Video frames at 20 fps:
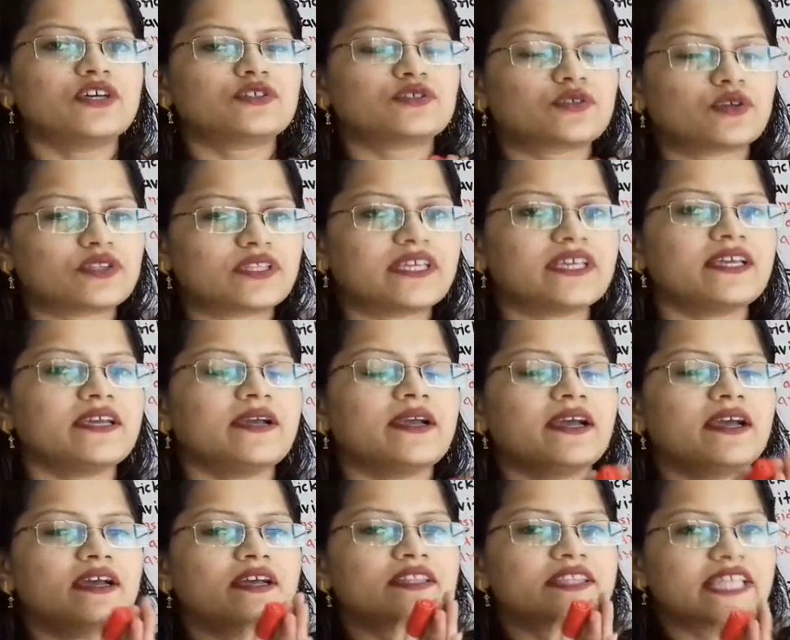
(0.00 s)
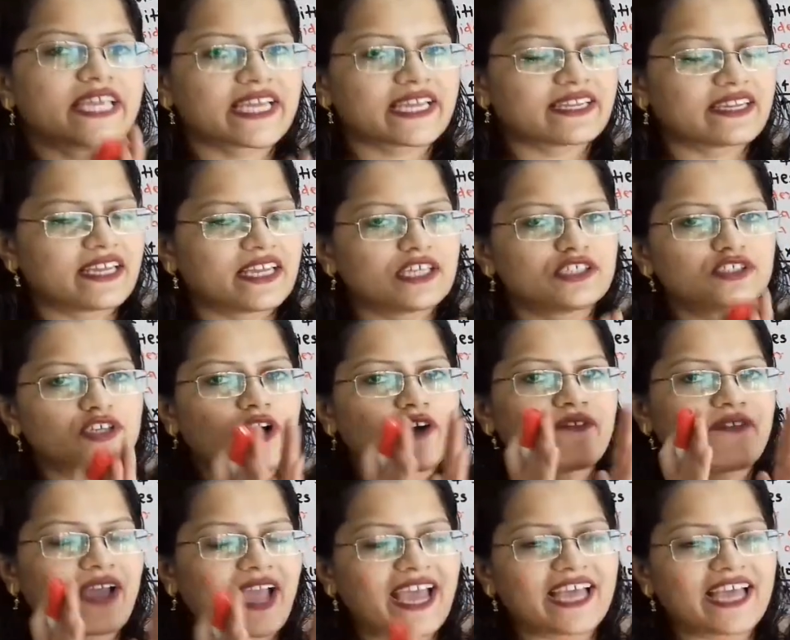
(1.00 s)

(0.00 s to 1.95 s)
so the thickness of